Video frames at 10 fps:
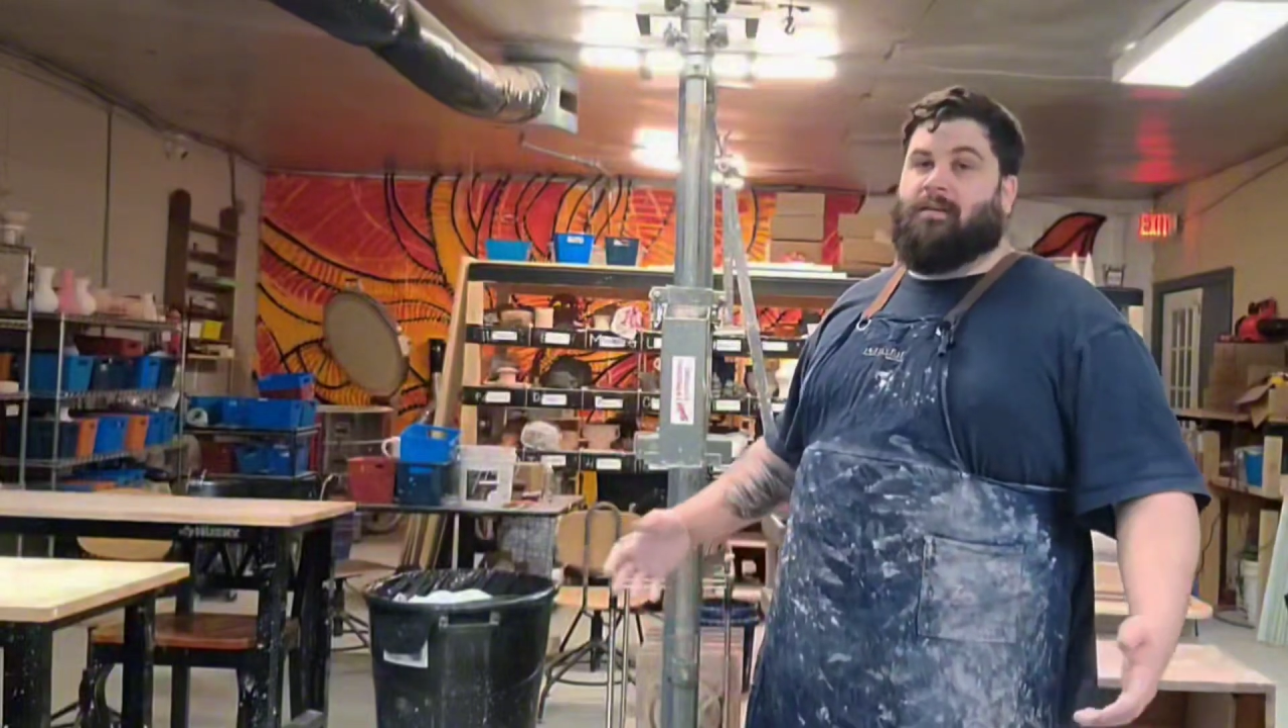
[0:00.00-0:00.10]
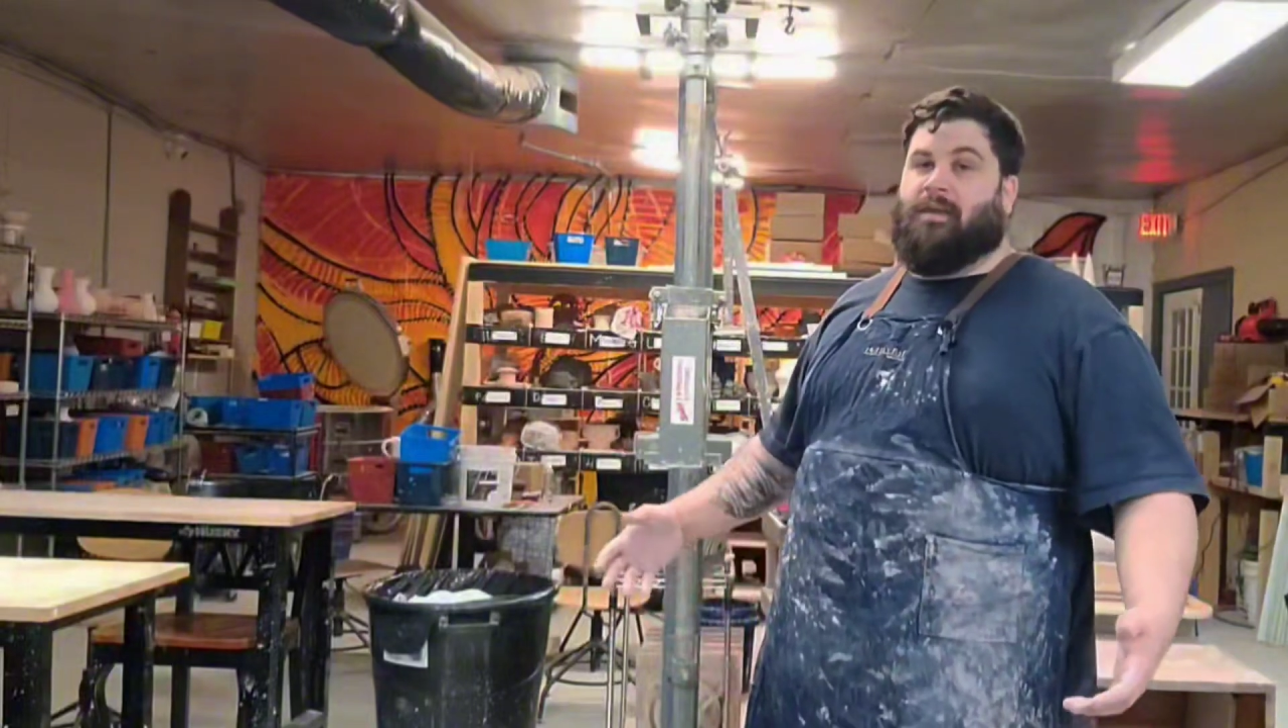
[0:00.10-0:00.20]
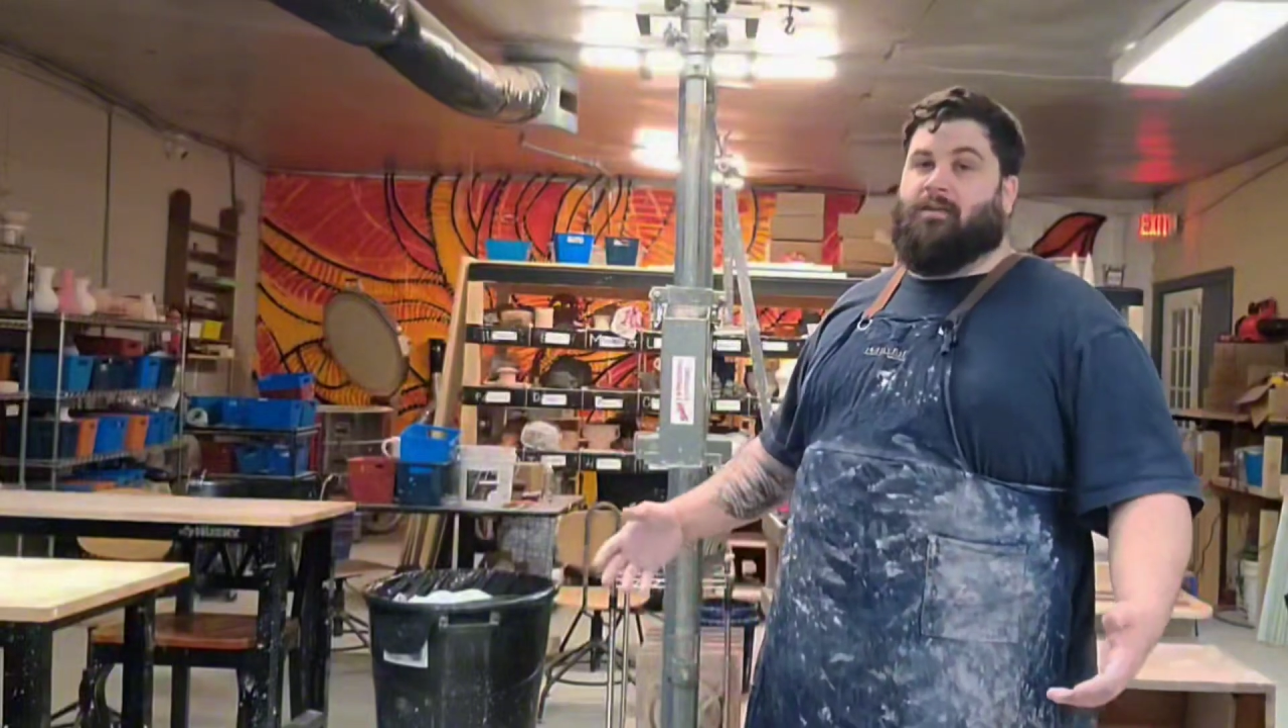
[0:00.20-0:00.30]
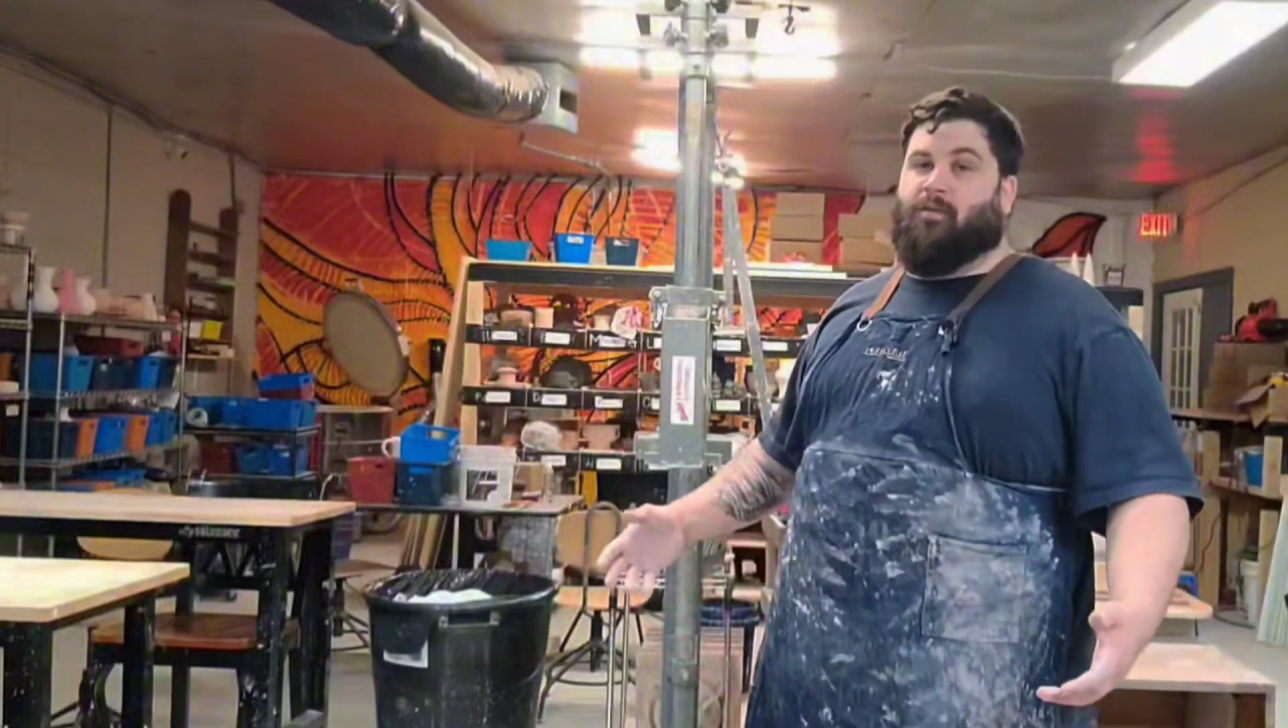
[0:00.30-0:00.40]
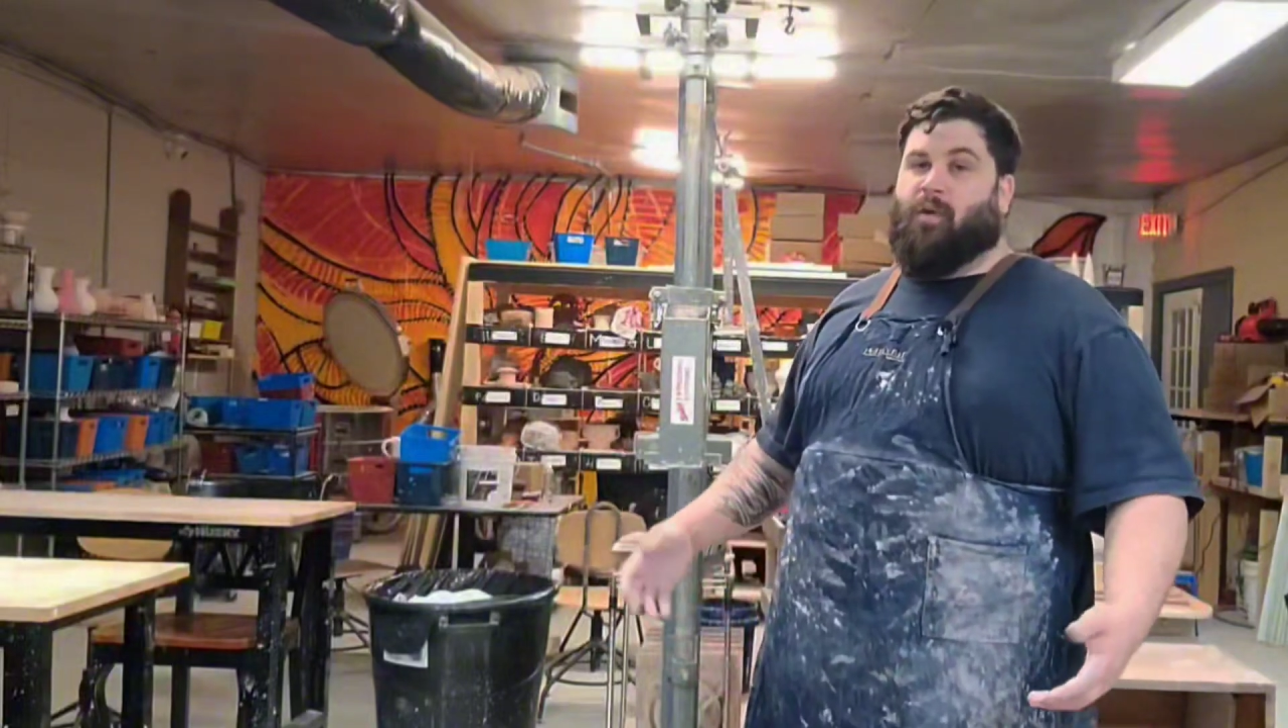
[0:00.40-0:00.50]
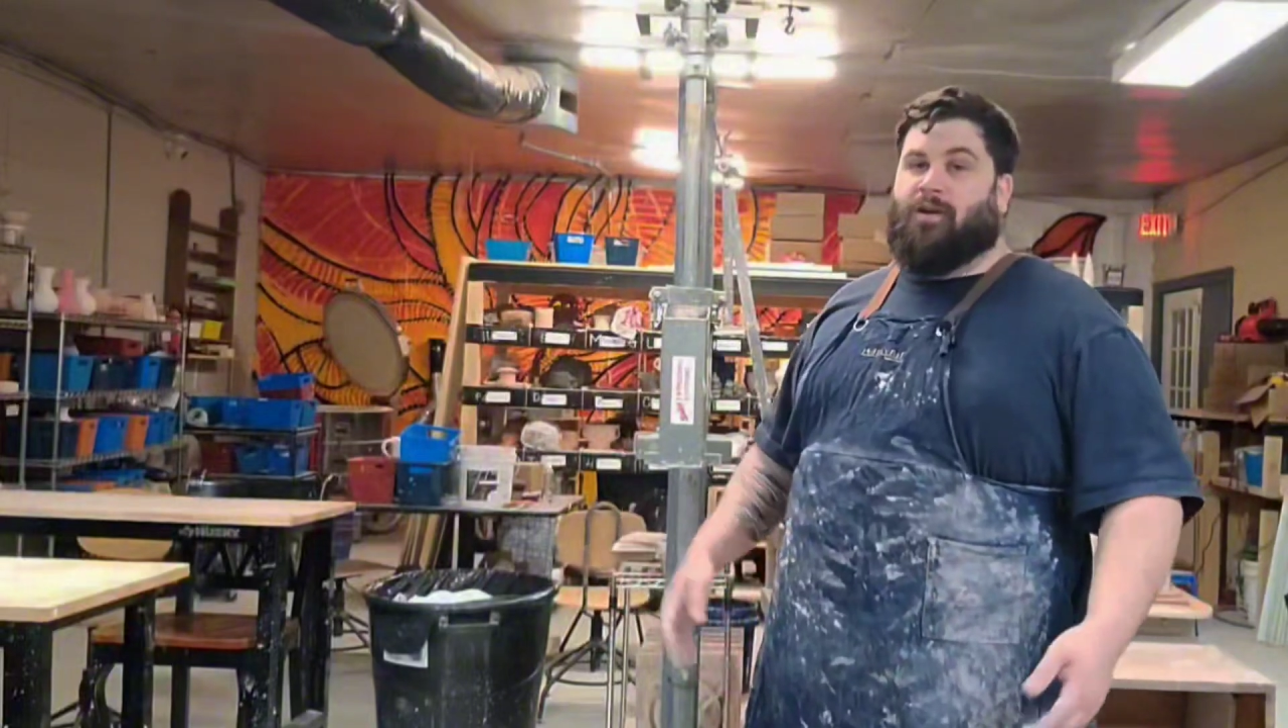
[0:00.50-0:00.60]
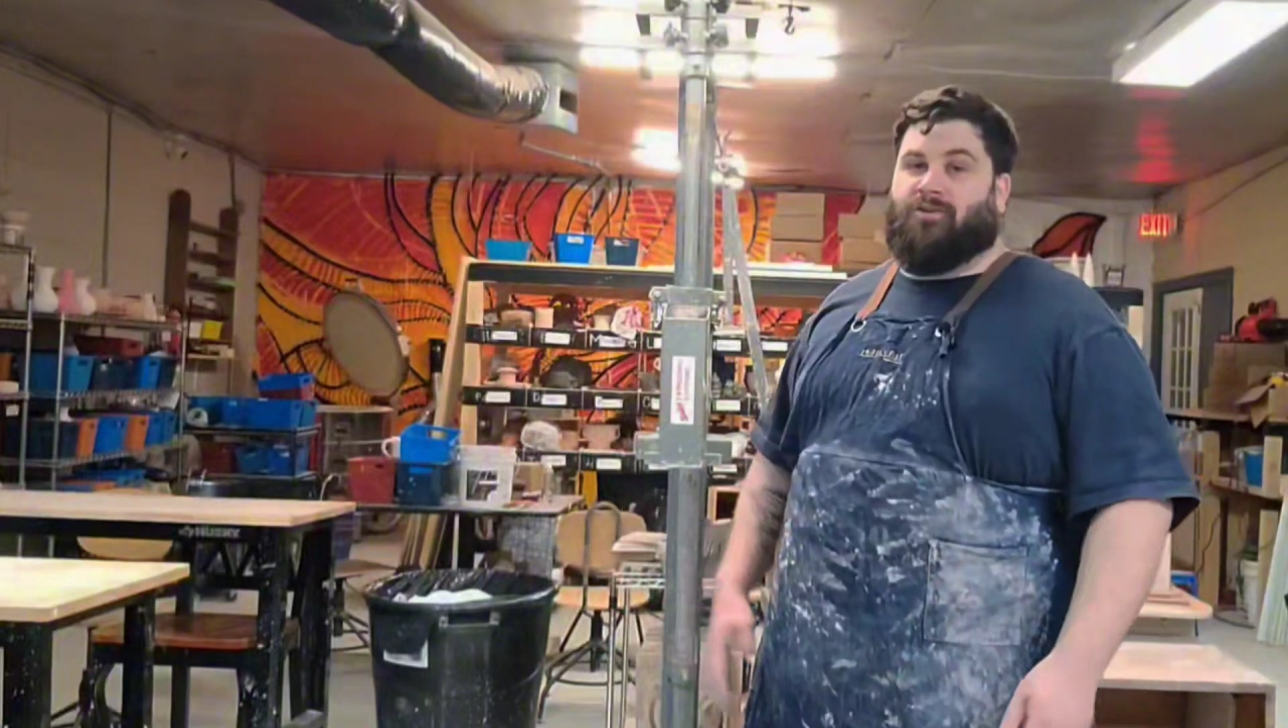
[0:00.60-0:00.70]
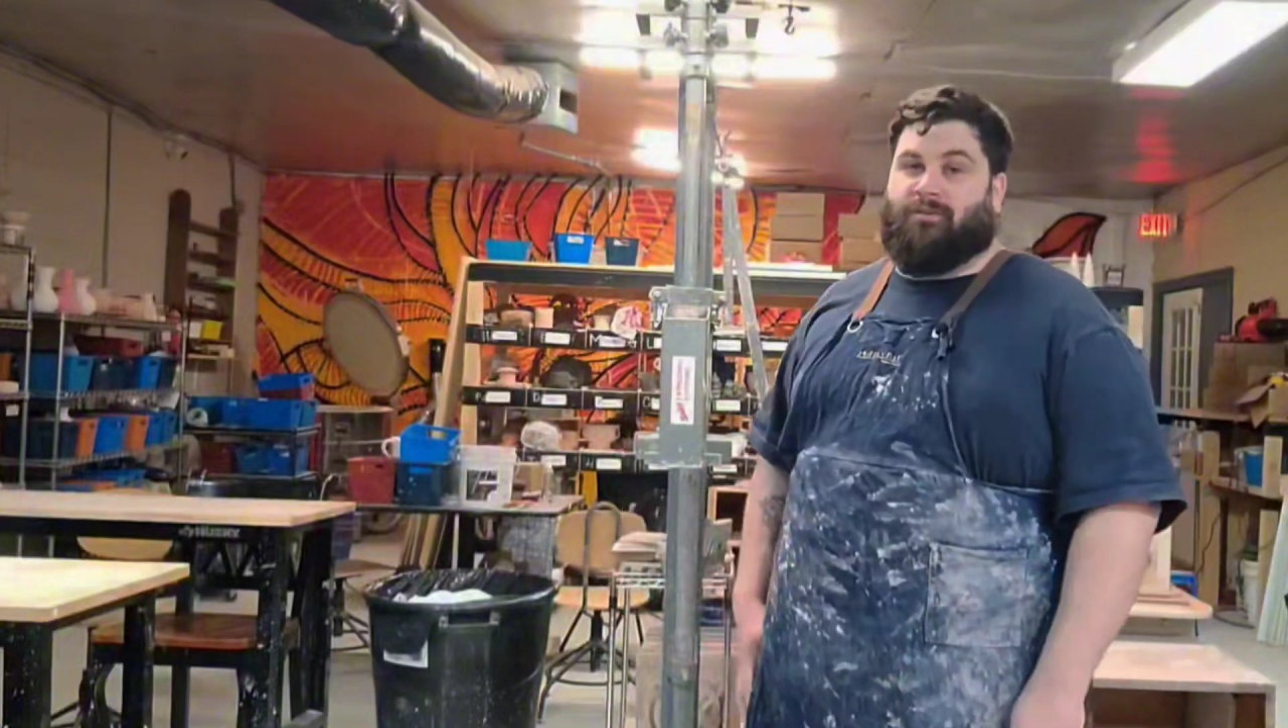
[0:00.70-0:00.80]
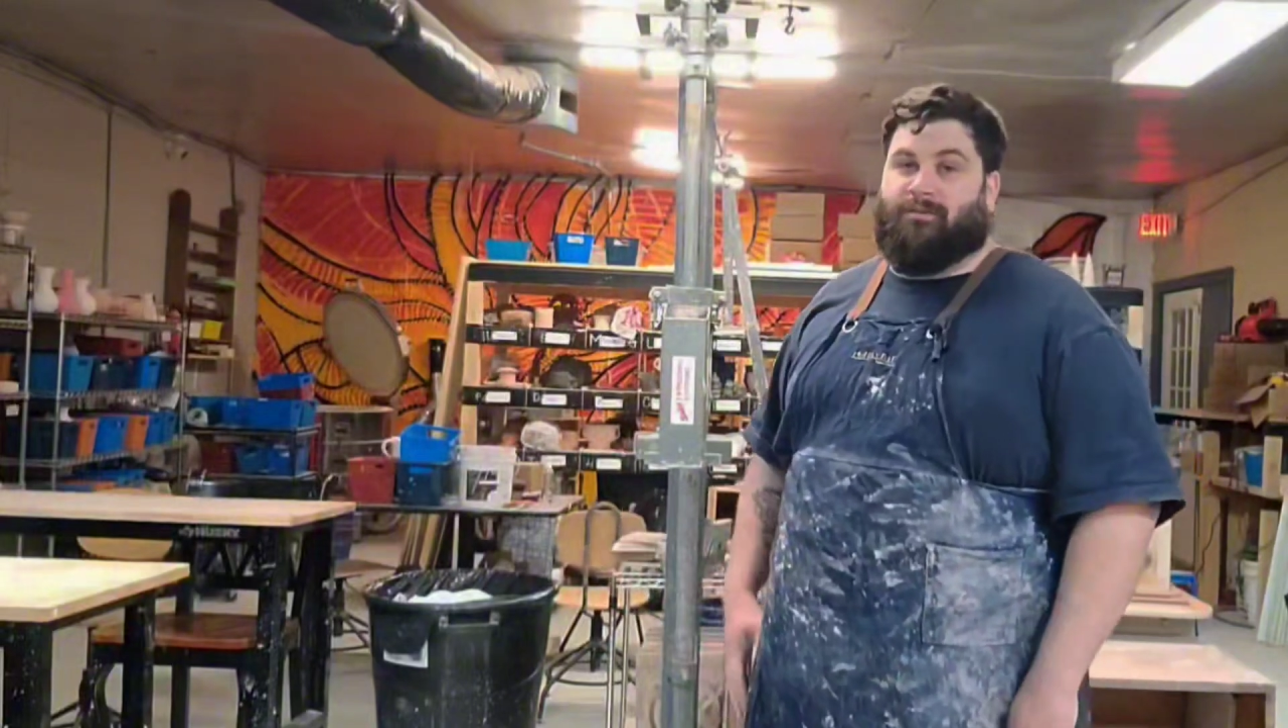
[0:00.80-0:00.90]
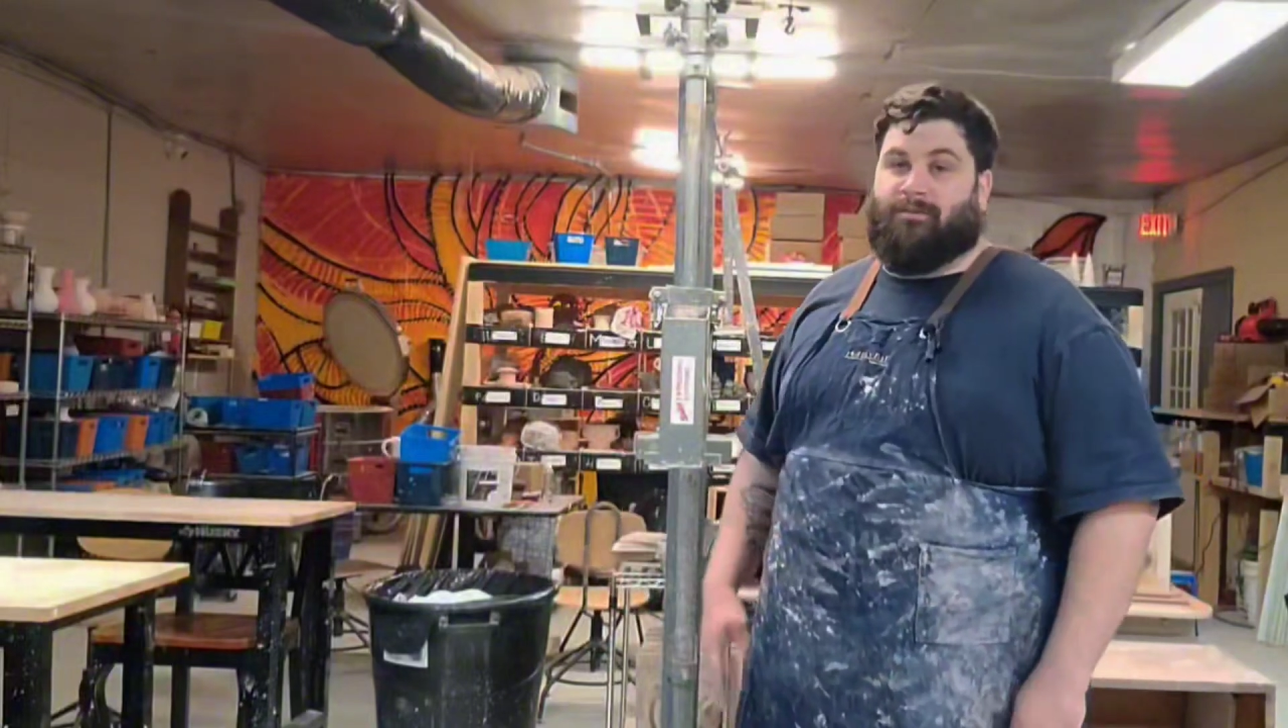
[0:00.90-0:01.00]
Thank you for
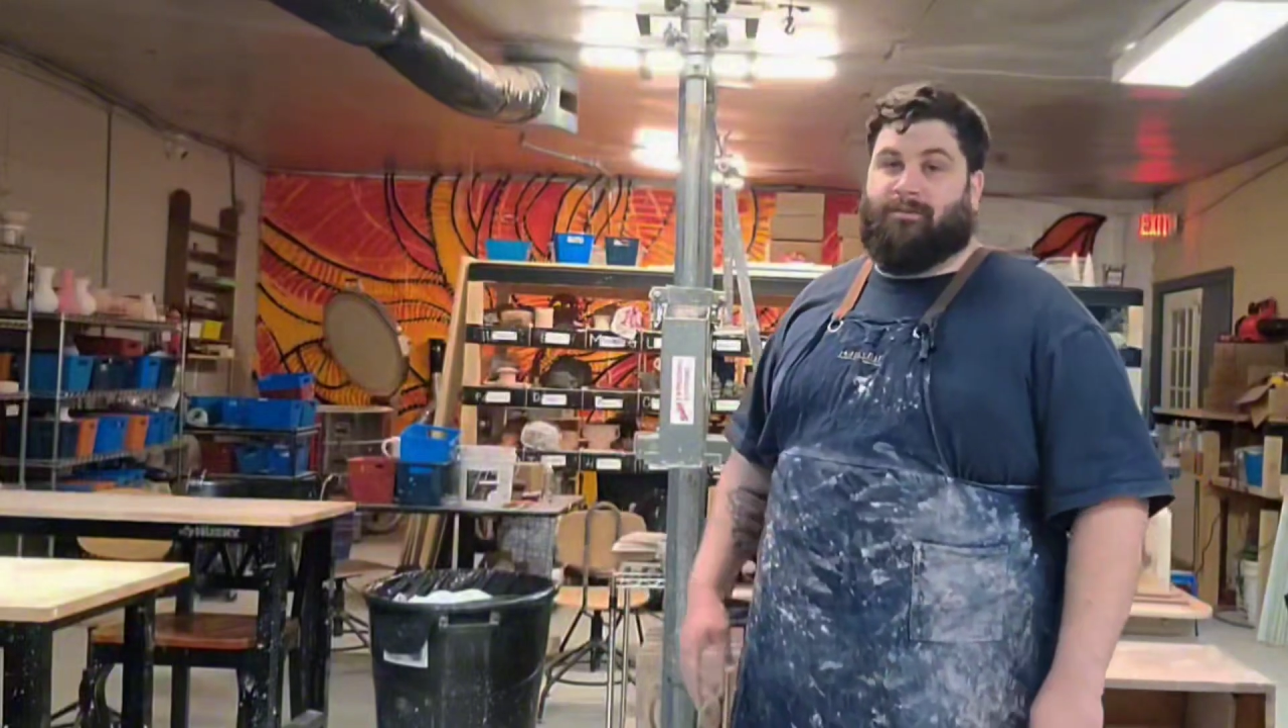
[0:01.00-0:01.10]
watching.